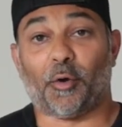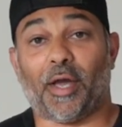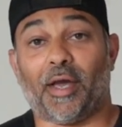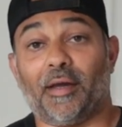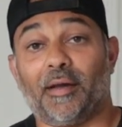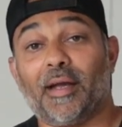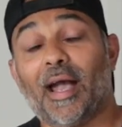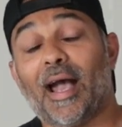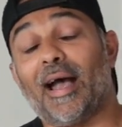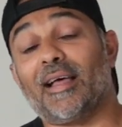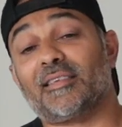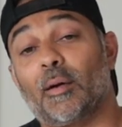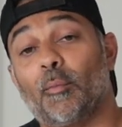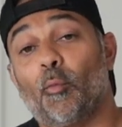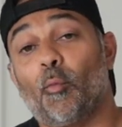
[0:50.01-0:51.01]
Okay,
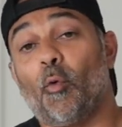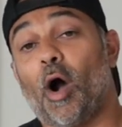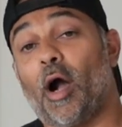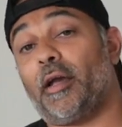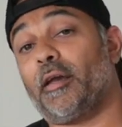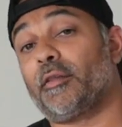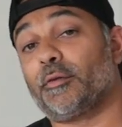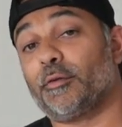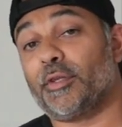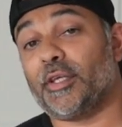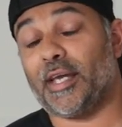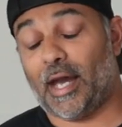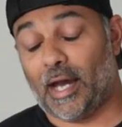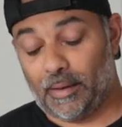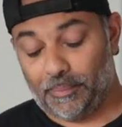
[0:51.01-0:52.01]
as I'm walking through
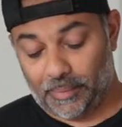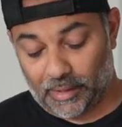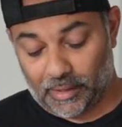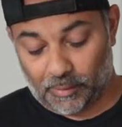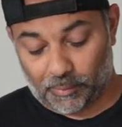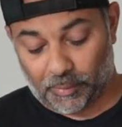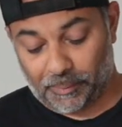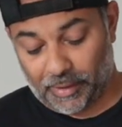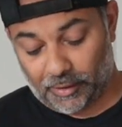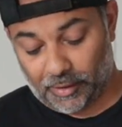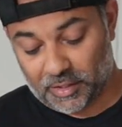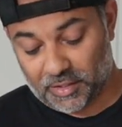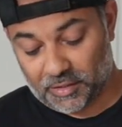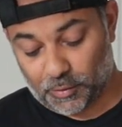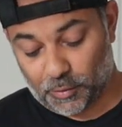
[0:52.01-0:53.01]
the app and I'm
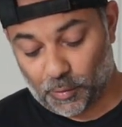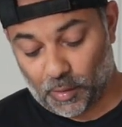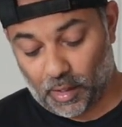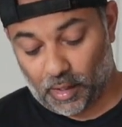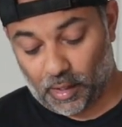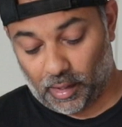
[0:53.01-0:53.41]
preparing to